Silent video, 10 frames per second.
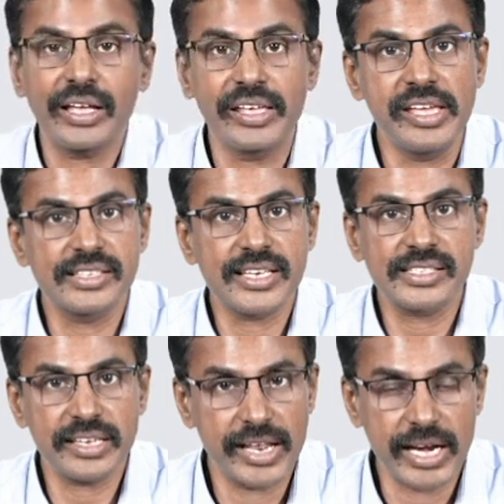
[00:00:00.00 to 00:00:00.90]

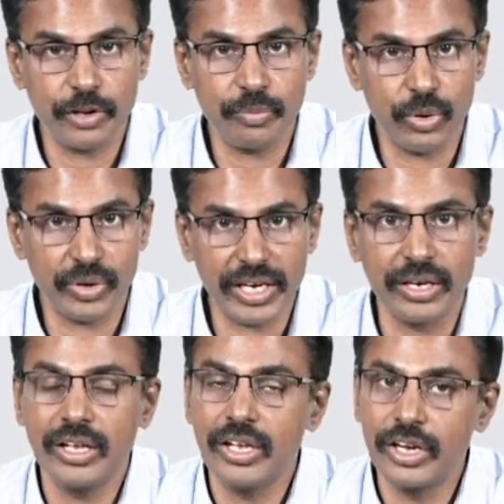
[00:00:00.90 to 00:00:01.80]
ESRC reactive protein
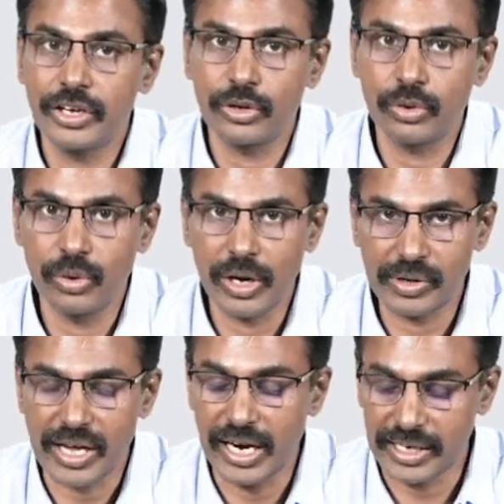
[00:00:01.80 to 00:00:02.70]
to rule out
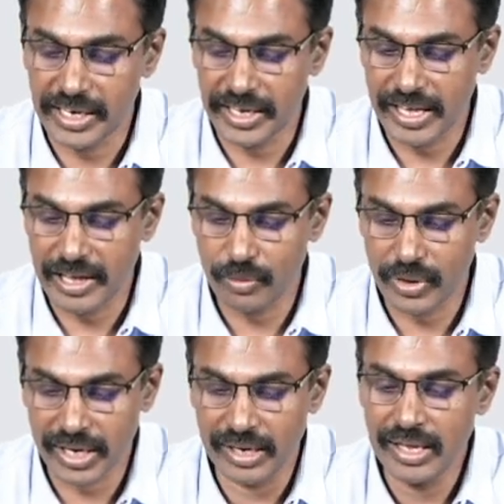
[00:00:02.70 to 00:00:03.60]
arteritic
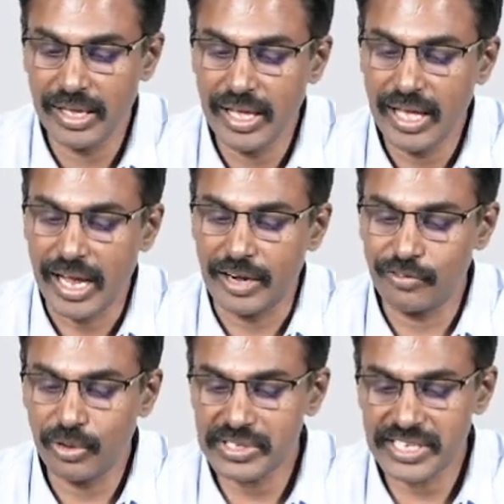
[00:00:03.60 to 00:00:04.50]
AON, and
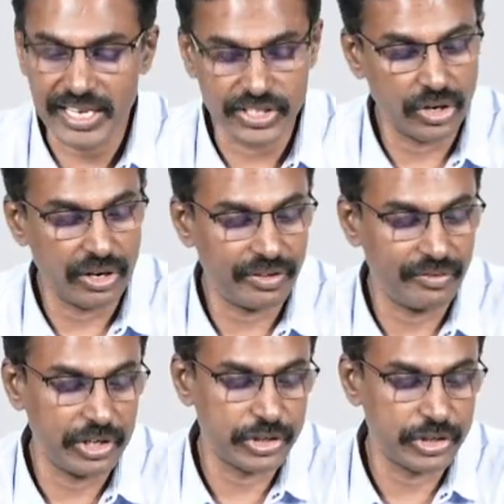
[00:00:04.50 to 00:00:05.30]
fluorescein angiography will